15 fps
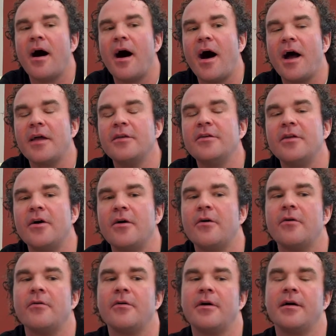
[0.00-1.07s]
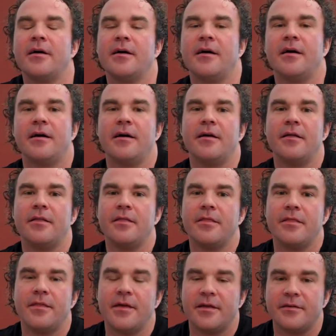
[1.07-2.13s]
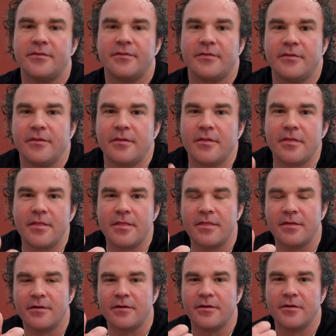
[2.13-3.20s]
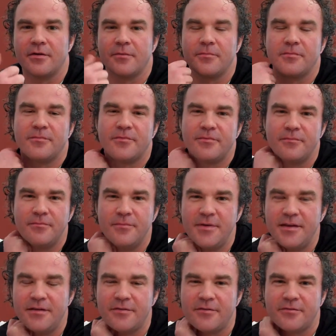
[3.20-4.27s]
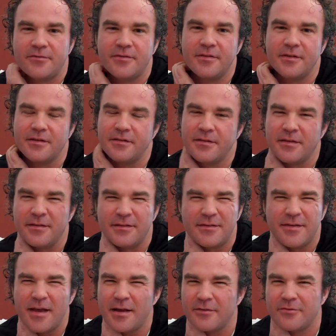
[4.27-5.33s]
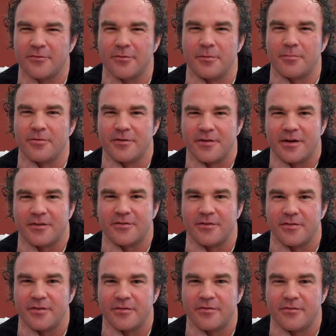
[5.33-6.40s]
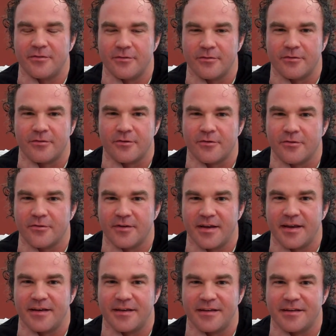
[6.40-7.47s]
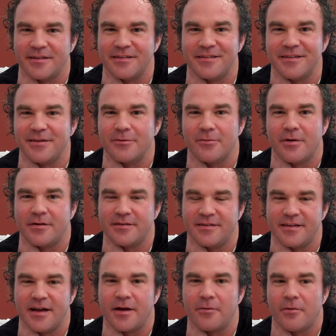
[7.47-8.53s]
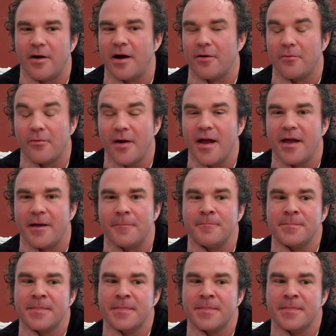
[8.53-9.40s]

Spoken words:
I know that the means of the textual production that students are creating in a DIY way